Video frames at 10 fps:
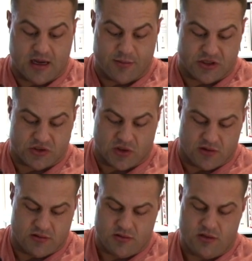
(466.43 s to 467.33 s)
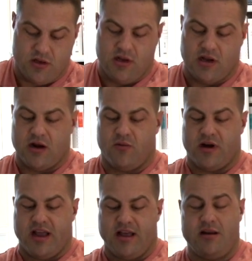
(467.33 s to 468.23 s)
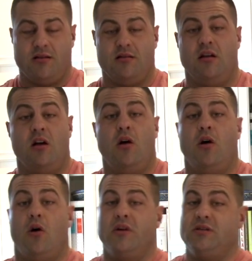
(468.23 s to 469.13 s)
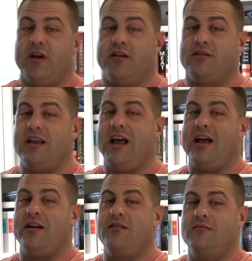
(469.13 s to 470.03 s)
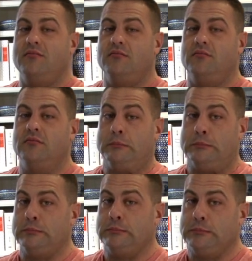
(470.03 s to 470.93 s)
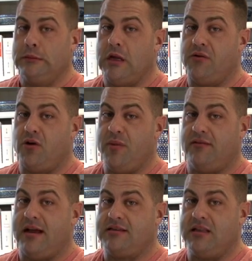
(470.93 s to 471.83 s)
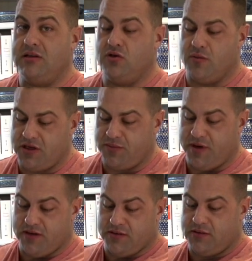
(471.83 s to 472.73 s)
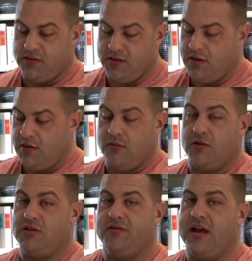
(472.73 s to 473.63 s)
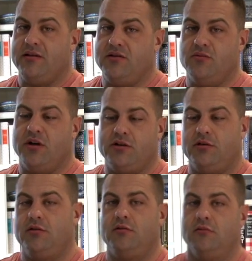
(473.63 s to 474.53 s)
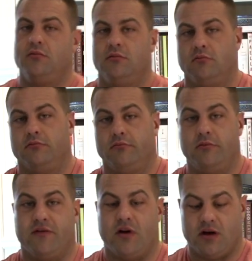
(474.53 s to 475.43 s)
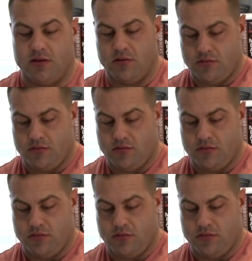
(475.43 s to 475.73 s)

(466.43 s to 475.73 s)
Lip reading: how much salt I want to add. Always better to add a little bit less than too much, because once you've added too much, you're fucked.